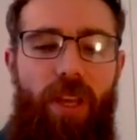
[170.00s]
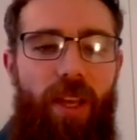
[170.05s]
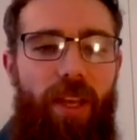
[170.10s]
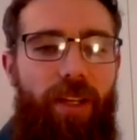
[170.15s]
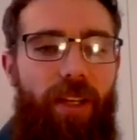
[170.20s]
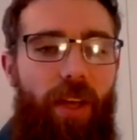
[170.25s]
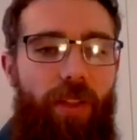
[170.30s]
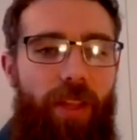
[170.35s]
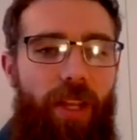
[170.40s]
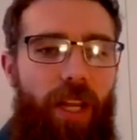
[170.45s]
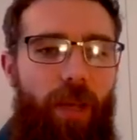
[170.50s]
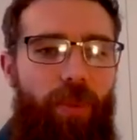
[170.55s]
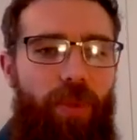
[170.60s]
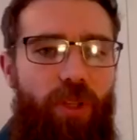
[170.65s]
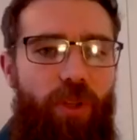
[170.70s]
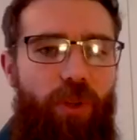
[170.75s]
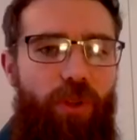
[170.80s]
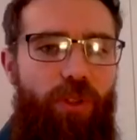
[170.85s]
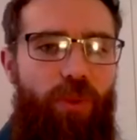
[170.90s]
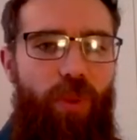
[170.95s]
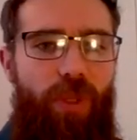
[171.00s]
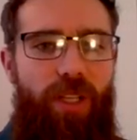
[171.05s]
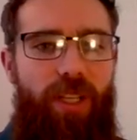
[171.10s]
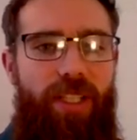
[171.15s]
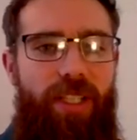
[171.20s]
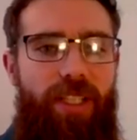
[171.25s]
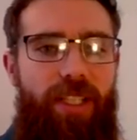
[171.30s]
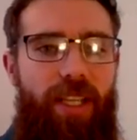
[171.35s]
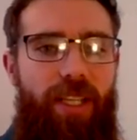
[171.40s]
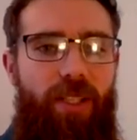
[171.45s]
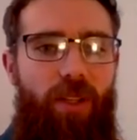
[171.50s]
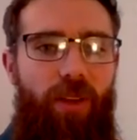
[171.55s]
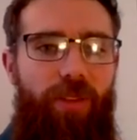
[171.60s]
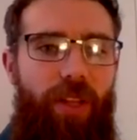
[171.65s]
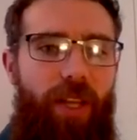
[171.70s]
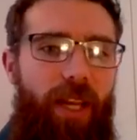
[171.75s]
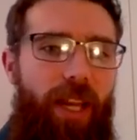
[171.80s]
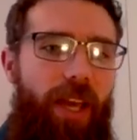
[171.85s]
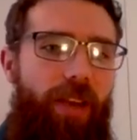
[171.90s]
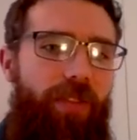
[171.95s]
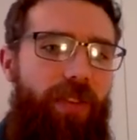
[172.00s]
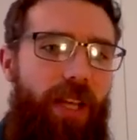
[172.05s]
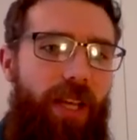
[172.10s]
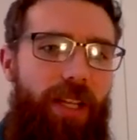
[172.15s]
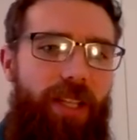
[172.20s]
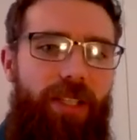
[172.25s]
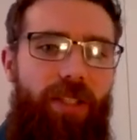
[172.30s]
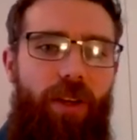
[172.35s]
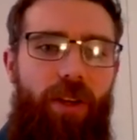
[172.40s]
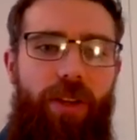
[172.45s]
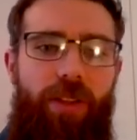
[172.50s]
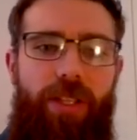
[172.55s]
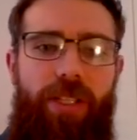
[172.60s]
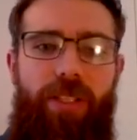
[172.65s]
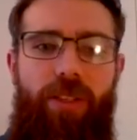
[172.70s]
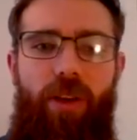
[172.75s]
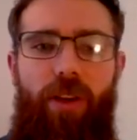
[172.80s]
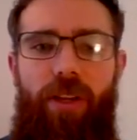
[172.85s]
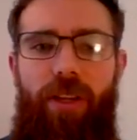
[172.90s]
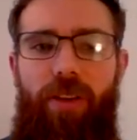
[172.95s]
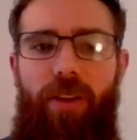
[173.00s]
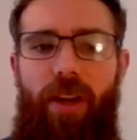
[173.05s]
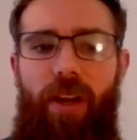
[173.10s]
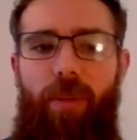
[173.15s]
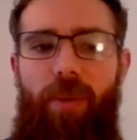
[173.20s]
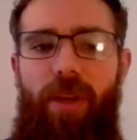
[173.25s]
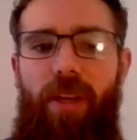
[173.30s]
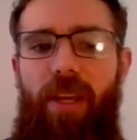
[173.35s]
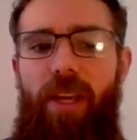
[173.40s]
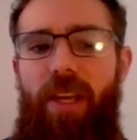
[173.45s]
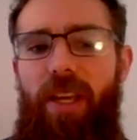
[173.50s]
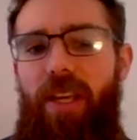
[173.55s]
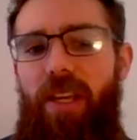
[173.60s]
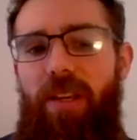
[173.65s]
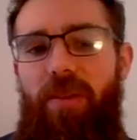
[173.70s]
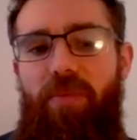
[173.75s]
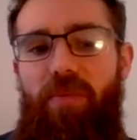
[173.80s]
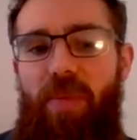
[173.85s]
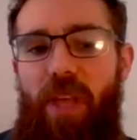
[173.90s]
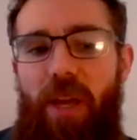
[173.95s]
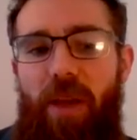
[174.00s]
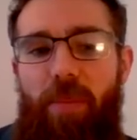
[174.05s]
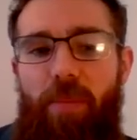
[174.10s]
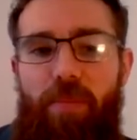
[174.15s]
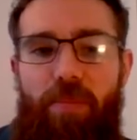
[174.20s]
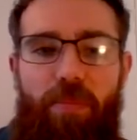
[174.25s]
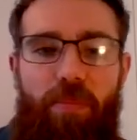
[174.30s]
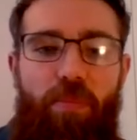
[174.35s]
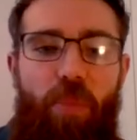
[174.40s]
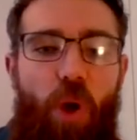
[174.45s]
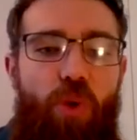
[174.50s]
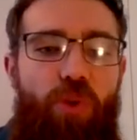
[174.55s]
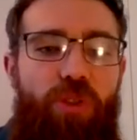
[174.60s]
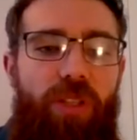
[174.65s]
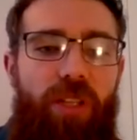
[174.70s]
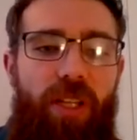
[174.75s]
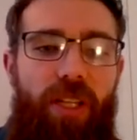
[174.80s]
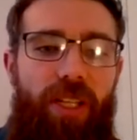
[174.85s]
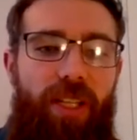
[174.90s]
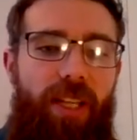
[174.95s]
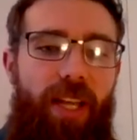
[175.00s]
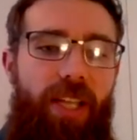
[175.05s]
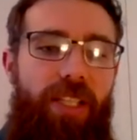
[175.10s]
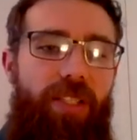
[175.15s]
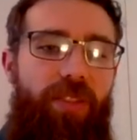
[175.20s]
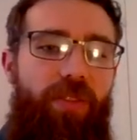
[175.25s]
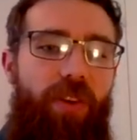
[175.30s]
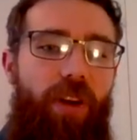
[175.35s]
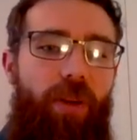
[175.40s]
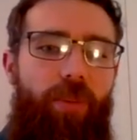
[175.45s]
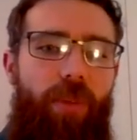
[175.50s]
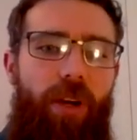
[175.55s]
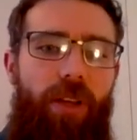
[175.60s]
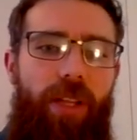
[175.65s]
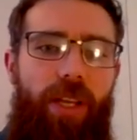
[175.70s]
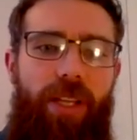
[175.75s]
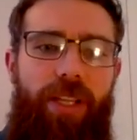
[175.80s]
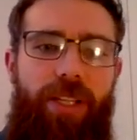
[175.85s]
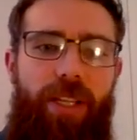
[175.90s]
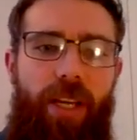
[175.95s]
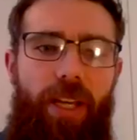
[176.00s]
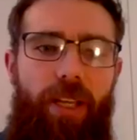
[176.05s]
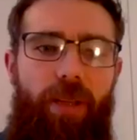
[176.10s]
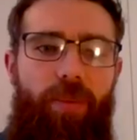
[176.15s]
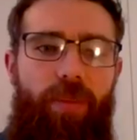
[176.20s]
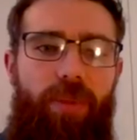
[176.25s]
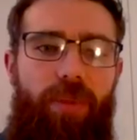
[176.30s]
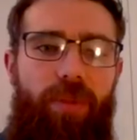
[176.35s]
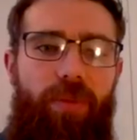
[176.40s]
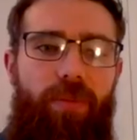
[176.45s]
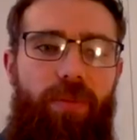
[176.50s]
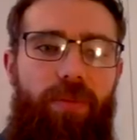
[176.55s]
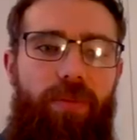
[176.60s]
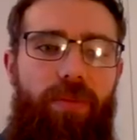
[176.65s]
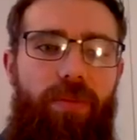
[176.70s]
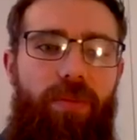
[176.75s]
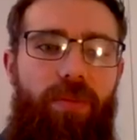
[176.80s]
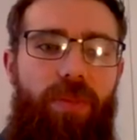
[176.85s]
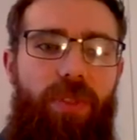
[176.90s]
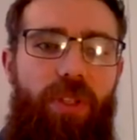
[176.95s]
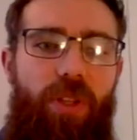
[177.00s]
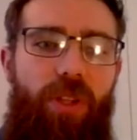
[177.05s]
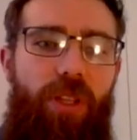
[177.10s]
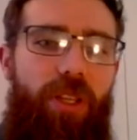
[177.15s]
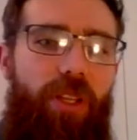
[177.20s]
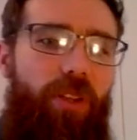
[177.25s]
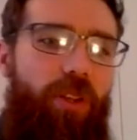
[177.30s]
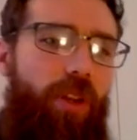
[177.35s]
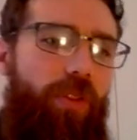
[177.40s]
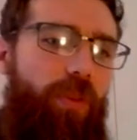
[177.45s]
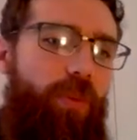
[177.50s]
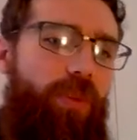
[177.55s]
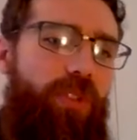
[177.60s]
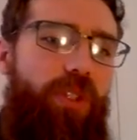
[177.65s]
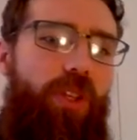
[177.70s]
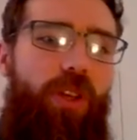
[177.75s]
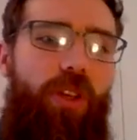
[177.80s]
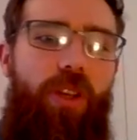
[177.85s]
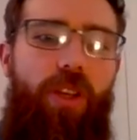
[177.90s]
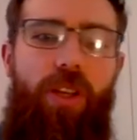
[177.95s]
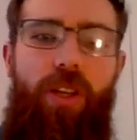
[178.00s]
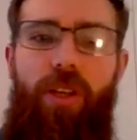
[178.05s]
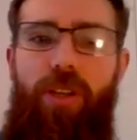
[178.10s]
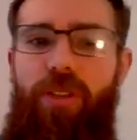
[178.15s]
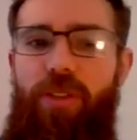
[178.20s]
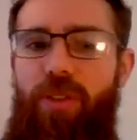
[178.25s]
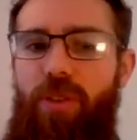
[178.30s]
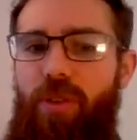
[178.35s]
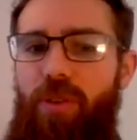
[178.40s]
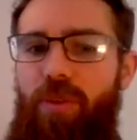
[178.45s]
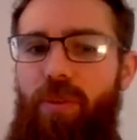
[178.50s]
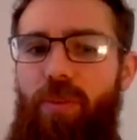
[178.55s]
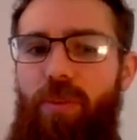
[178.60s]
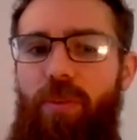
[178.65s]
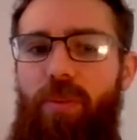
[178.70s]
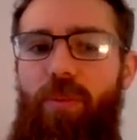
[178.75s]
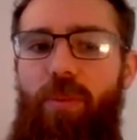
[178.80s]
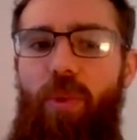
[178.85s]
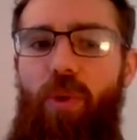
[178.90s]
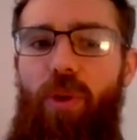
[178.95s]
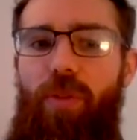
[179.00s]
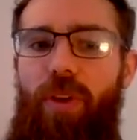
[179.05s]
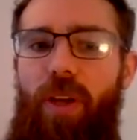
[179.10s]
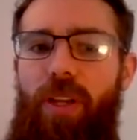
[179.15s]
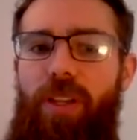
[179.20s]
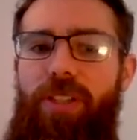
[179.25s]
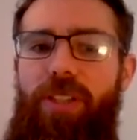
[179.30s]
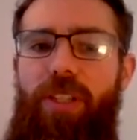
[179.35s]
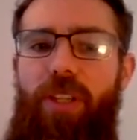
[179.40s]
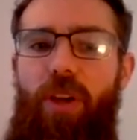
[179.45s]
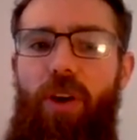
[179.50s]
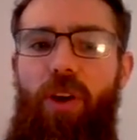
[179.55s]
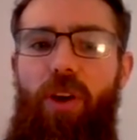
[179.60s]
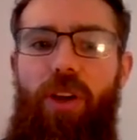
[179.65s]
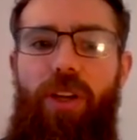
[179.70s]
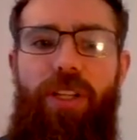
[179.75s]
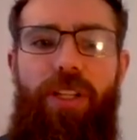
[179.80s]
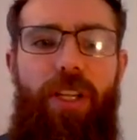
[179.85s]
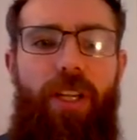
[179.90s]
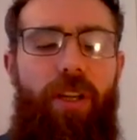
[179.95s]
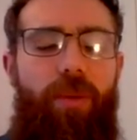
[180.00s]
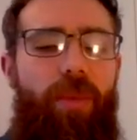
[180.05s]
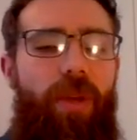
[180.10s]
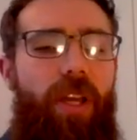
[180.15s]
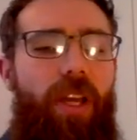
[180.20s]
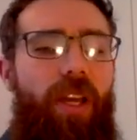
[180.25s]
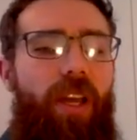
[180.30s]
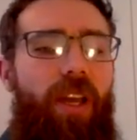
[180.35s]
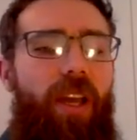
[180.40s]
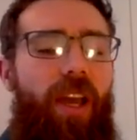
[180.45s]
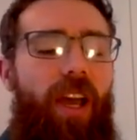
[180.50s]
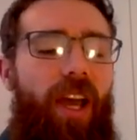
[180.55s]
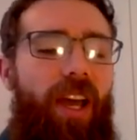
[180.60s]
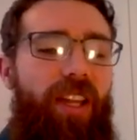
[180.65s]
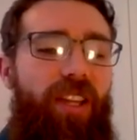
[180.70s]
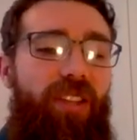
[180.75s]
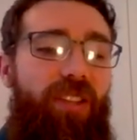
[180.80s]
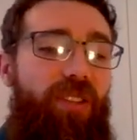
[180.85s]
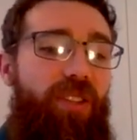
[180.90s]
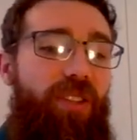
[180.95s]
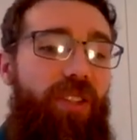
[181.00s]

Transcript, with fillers: Now the ellipticals which sit on the left hand side of this diagram, they're mostly classified by their shape. So they can go from circular to more of like a cigar shape. And